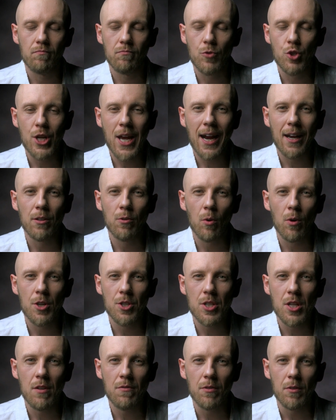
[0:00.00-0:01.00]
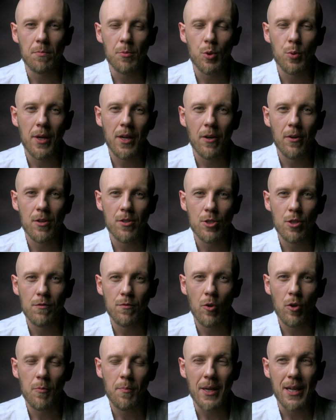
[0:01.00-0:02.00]
Jack Dorsey from Twitter and so
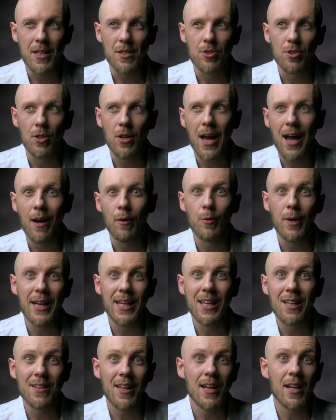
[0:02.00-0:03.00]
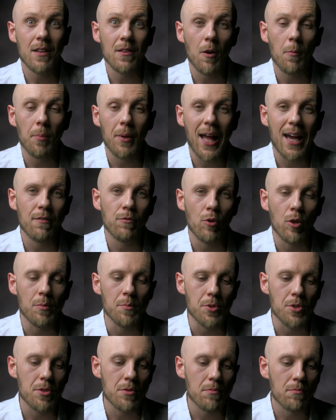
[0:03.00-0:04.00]
forth because they're not regulating their
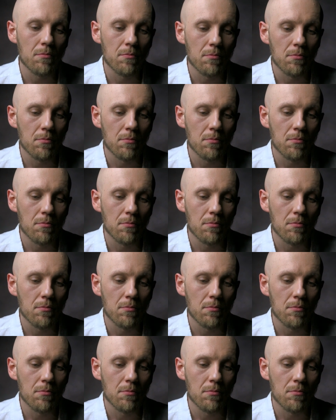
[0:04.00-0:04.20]
platforms